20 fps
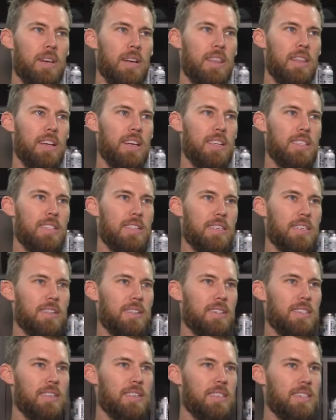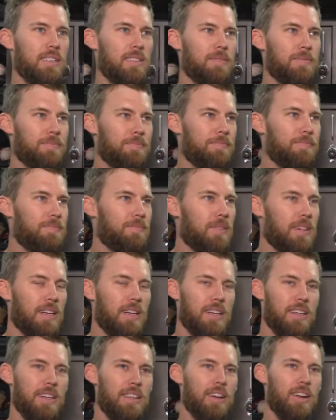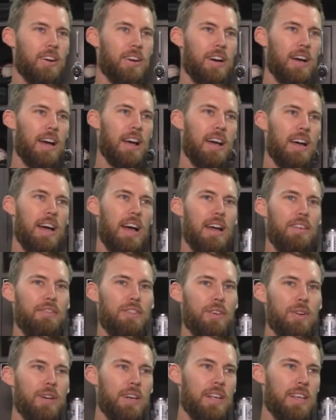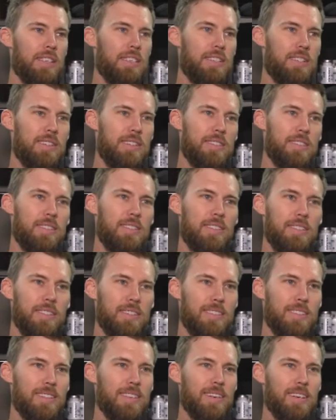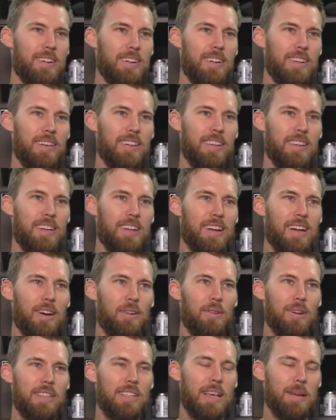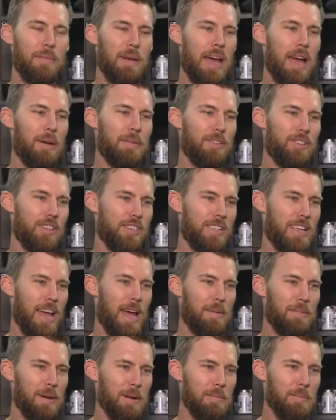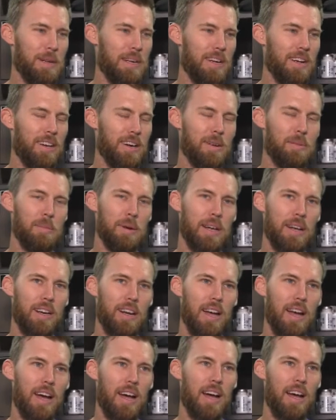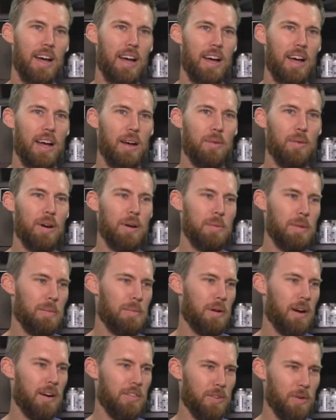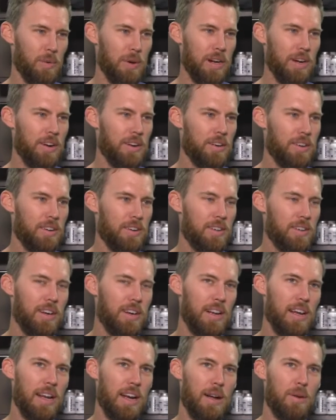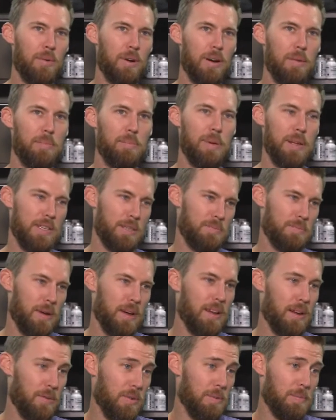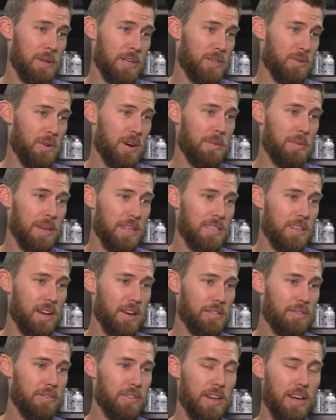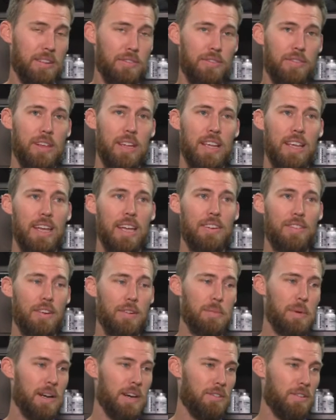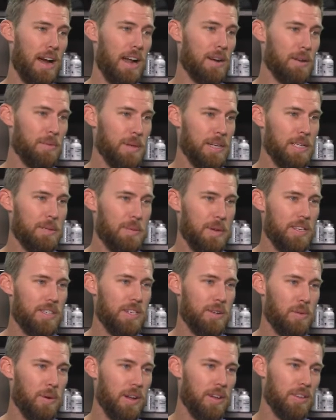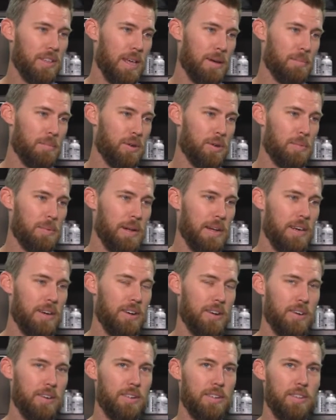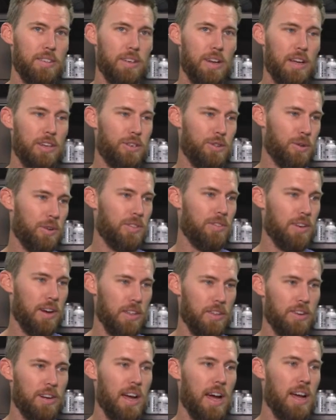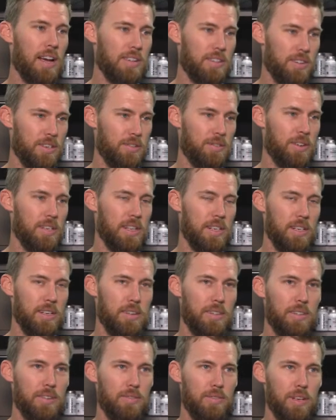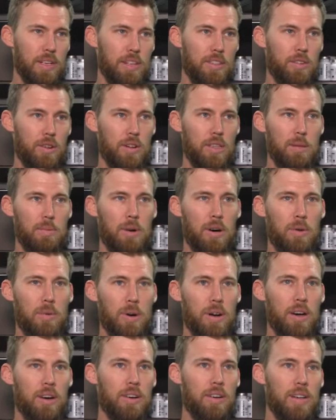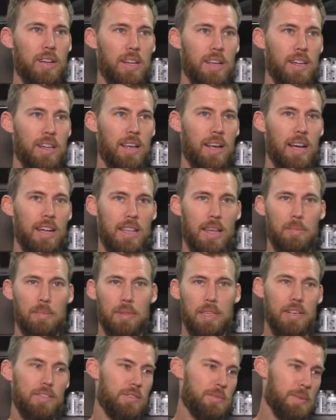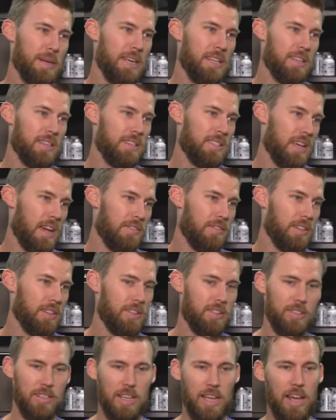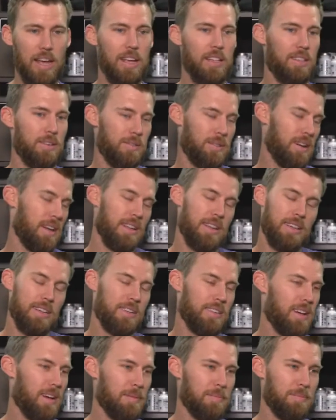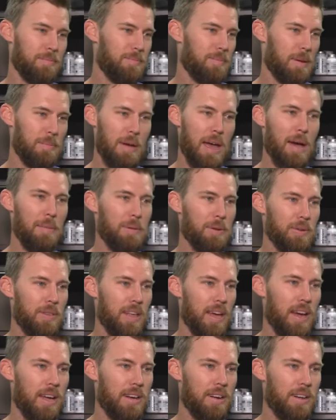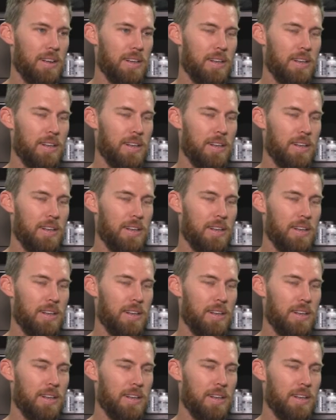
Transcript: as? I think it's a. You just pitch you know, I view it as I don't want to say I'm ha- just happy to be here, but I want to be a part of a winner, and I want to pitch my I want to pitch well myself. And if everybody around me is pitching well in that bullpen, or you got two or three other guys that are really really throwing the ball well, and that leaves me in the seventh or the eighth, or I, I'm I'm happy with that.